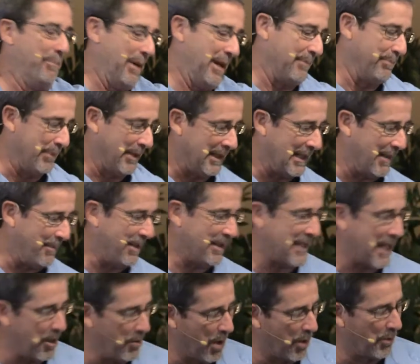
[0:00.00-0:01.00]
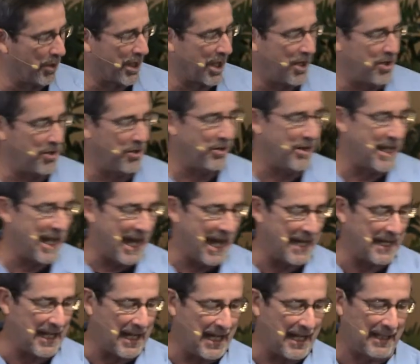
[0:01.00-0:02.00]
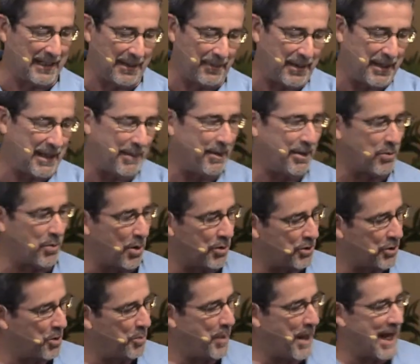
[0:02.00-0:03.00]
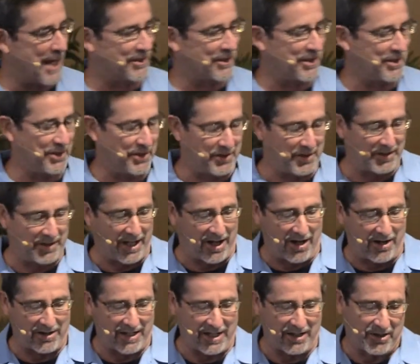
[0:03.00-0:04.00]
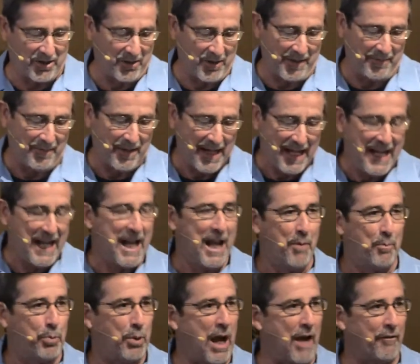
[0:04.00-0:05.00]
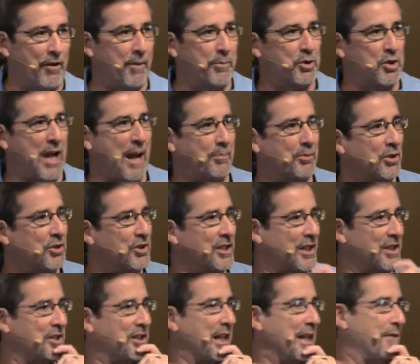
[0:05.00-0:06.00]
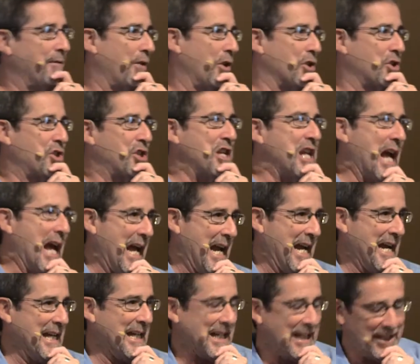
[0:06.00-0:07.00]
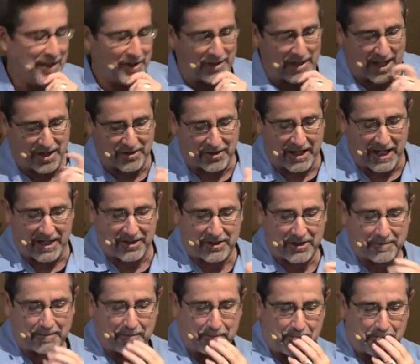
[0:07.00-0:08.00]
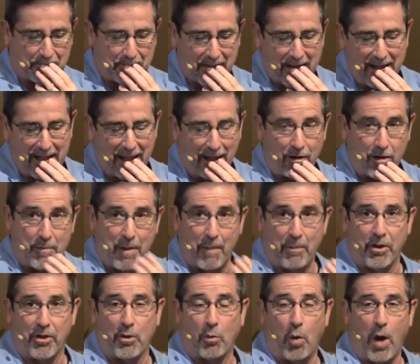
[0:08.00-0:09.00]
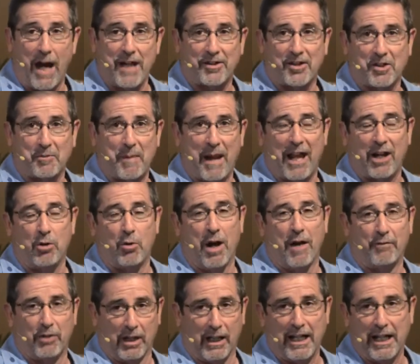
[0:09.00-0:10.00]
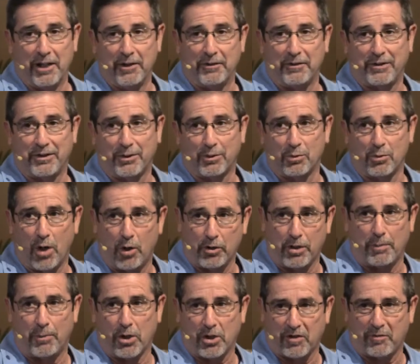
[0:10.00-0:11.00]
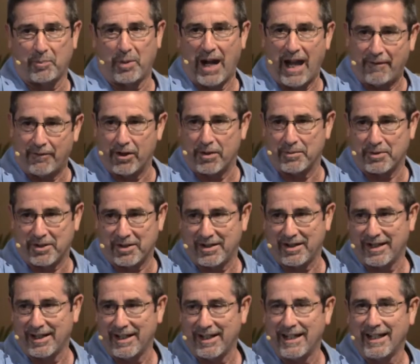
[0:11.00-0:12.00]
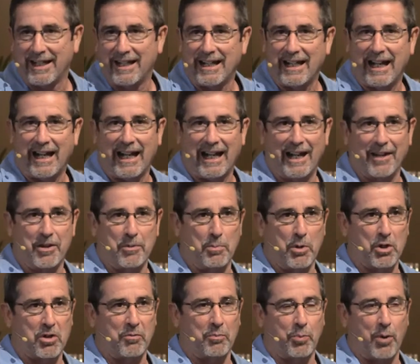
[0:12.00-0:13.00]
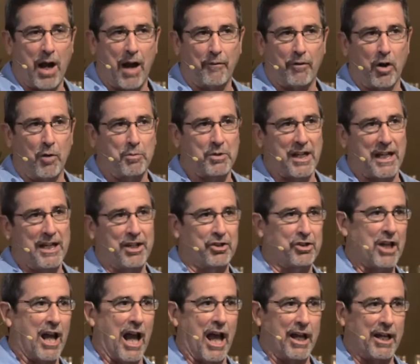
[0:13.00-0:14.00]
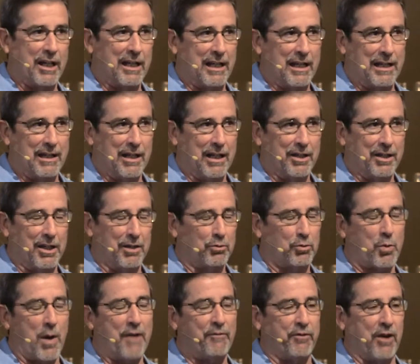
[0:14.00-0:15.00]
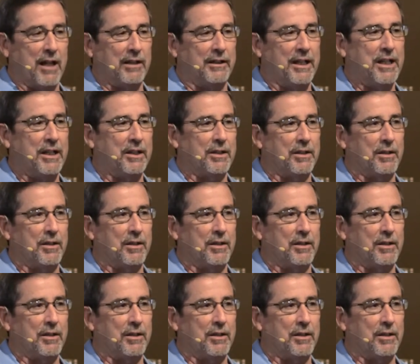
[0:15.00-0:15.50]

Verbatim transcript: but, but let me tell you what we're going to do today. Uh, let, me, let me quote two passages and then I'll get to it. Proverbs chapter 16, verse 9 says this and remember, the wisest man who ever lived wrote the book of Proverbs. Uh, the book of Proverbs is not, quite frankly,